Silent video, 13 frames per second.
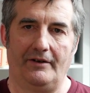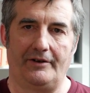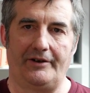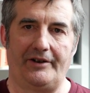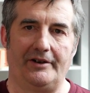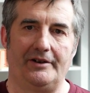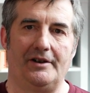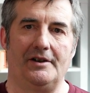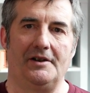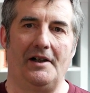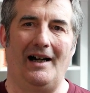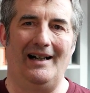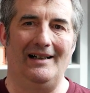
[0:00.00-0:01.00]

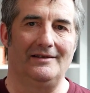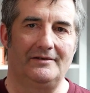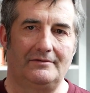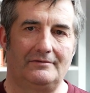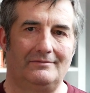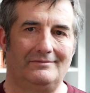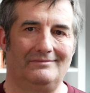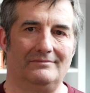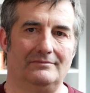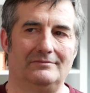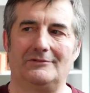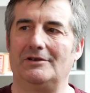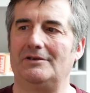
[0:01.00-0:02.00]
So I
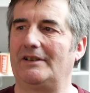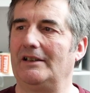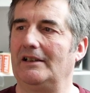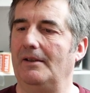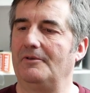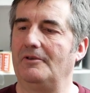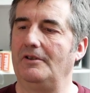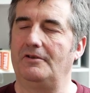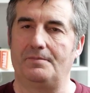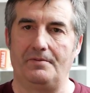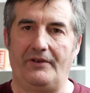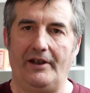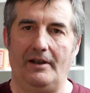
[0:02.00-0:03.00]
don't think I'm going
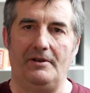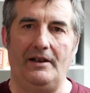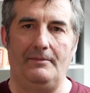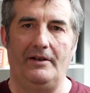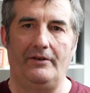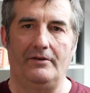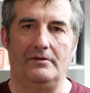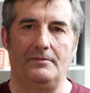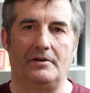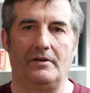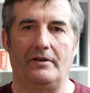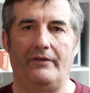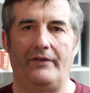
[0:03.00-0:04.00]
to put them on Amazon
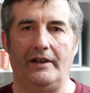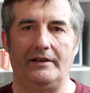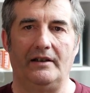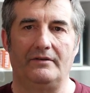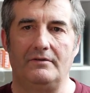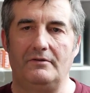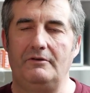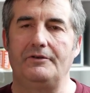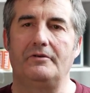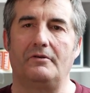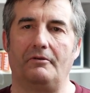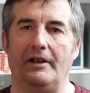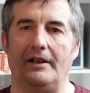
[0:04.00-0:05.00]
because of that. I don't want
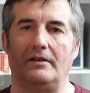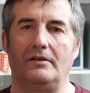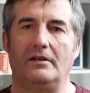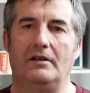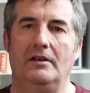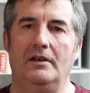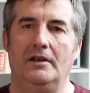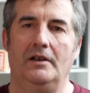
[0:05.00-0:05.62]
to create a